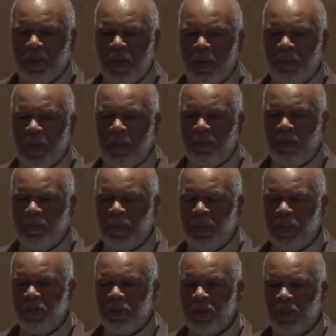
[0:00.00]
term that we've been
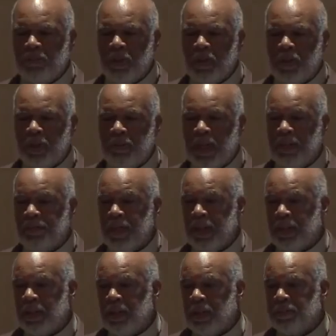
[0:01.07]
using, as a matter of
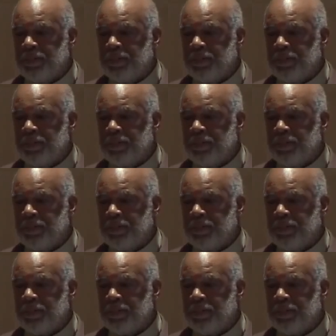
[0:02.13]
fact,